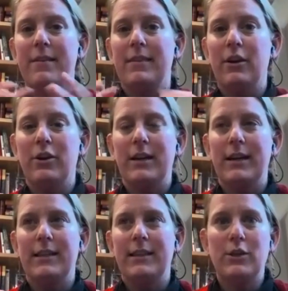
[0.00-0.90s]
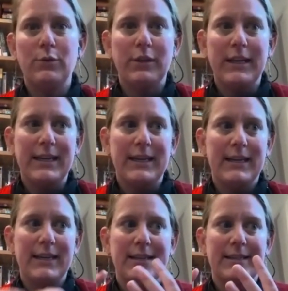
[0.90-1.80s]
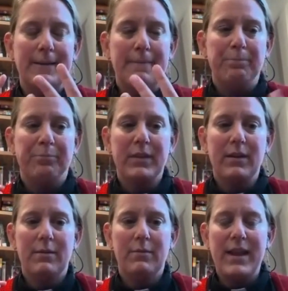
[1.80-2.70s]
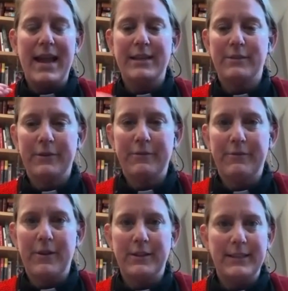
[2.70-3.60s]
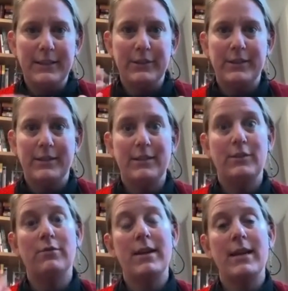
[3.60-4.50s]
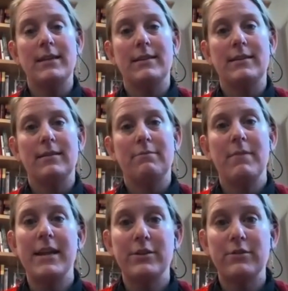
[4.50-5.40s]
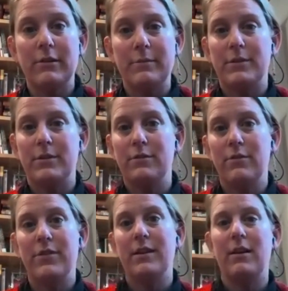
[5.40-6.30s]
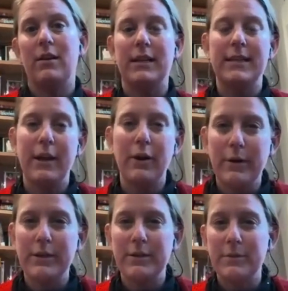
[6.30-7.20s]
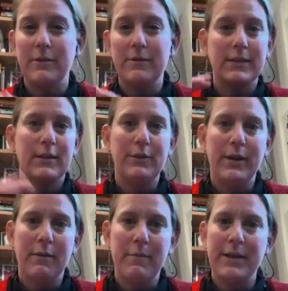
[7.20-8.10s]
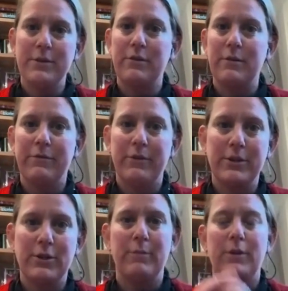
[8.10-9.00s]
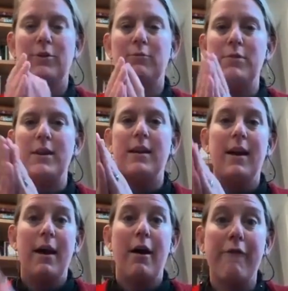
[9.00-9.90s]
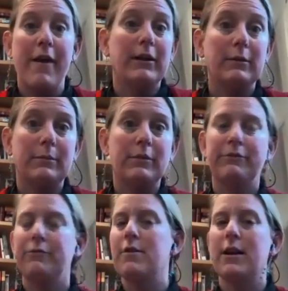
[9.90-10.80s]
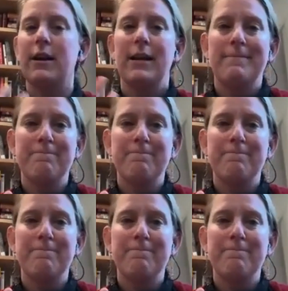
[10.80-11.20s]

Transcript: there in the toolkit is, we asked for volunteers to donate manuscripts so that an entire worship service, including a manuscript for a sermon, could be available for